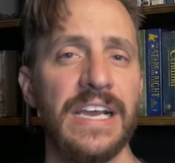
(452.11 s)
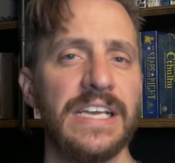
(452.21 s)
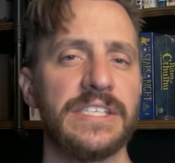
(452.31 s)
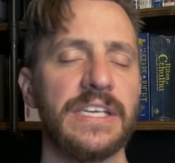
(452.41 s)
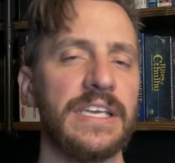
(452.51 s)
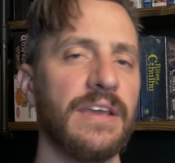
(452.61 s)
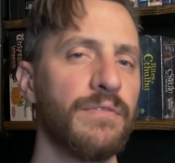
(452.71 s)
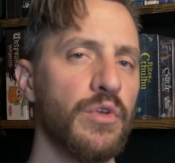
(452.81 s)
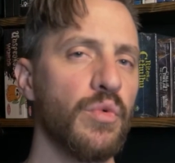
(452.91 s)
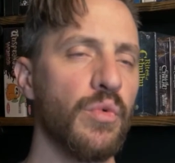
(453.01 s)
is to give
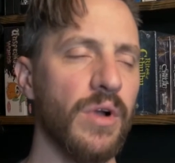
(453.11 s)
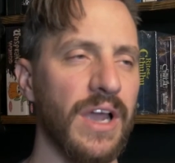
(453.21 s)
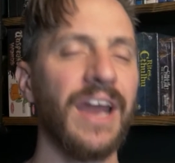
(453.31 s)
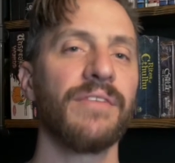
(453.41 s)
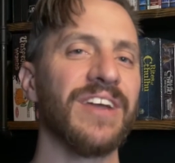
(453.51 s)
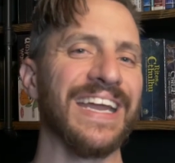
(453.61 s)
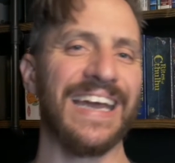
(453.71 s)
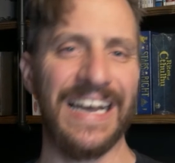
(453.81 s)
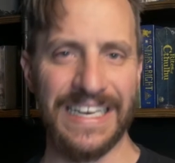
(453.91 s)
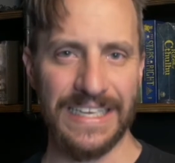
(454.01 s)
you kind of a
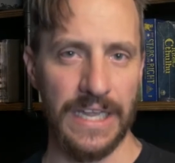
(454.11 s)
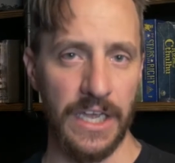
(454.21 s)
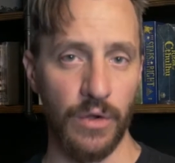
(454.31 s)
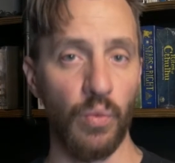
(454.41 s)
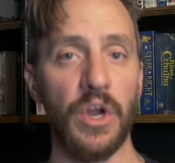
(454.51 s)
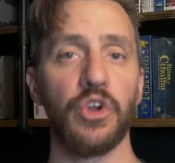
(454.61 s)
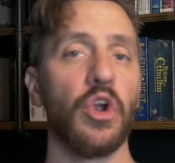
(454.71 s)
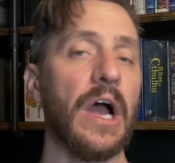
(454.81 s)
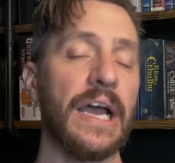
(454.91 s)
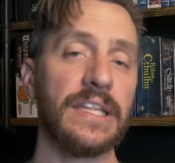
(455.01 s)
guideline where your
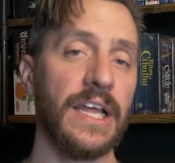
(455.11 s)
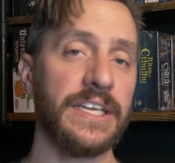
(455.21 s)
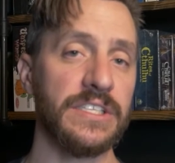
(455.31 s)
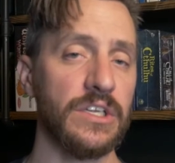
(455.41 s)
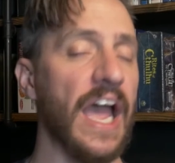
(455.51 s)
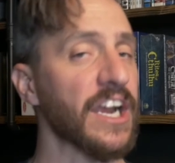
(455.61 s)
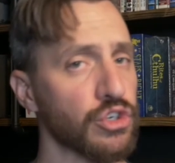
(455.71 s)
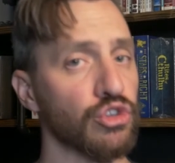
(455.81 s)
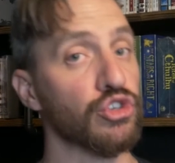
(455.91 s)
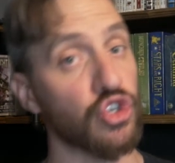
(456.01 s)
highlights
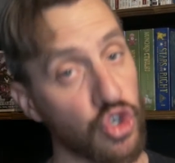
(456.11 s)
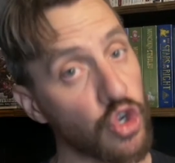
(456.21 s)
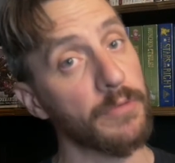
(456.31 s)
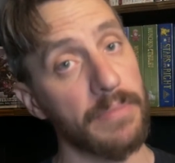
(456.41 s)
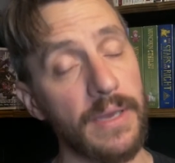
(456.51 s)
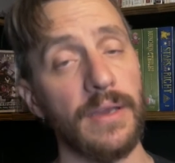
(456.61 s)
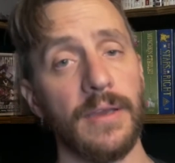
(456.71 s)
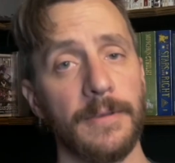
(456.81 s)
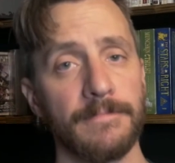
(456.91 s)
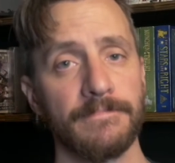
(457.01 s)
actually should be.